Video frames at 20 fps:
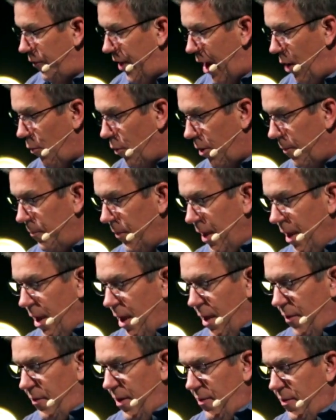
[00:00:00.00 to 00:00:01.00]
They
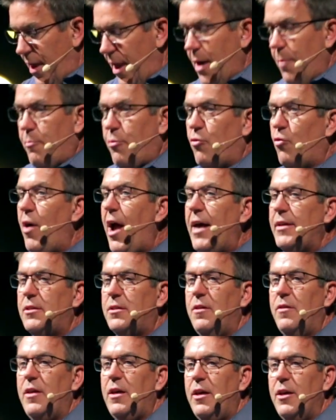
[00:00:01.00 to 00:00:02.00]

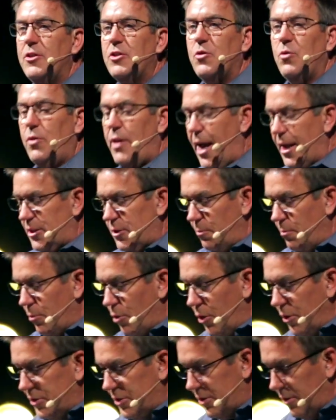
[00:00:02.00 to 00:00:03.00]
oppressed the Israelites
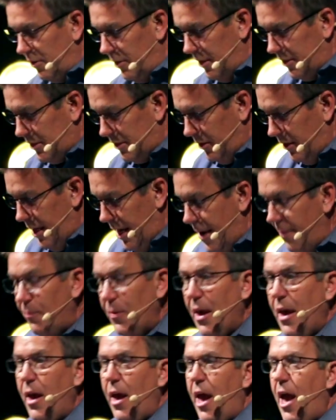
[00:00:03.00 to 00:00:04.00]
mercilessly.
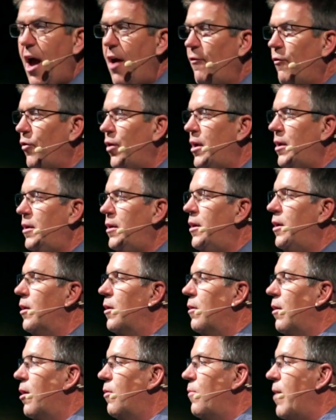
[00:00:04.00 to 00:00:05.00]
Every
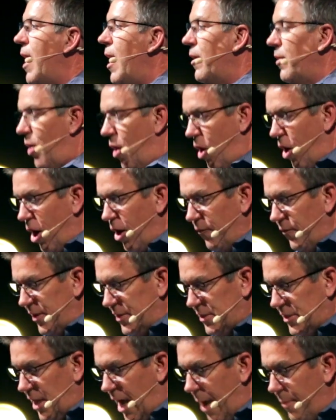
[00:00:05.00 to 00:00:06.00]
year around
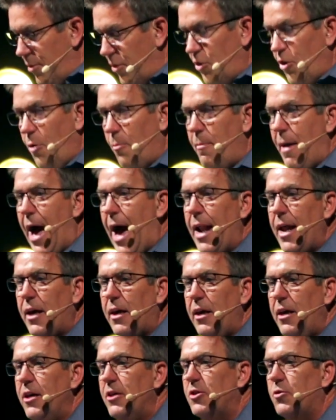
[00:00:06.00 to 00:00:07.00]
harvest time, the nomadic